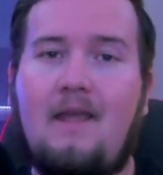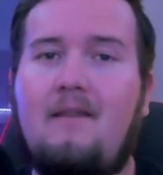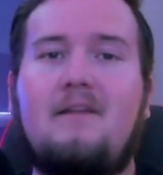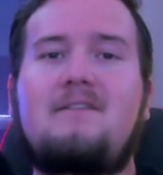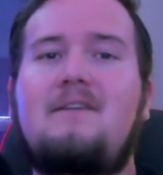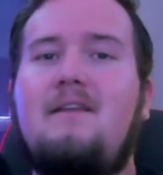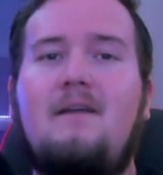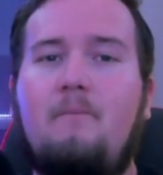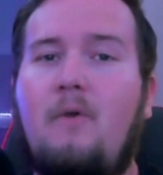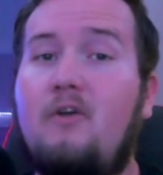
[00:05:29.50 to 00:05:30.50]
let's say
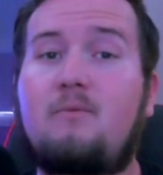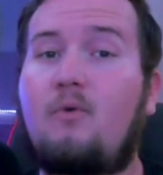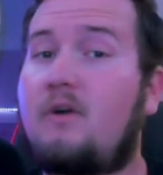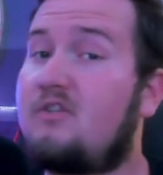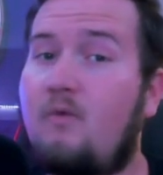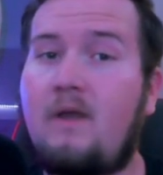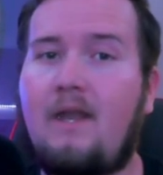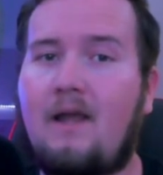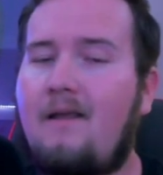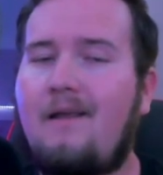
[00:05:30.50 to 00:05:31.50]
that Baltimore is
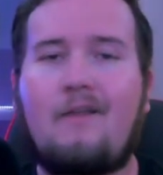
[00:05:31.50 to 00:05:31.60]
winning,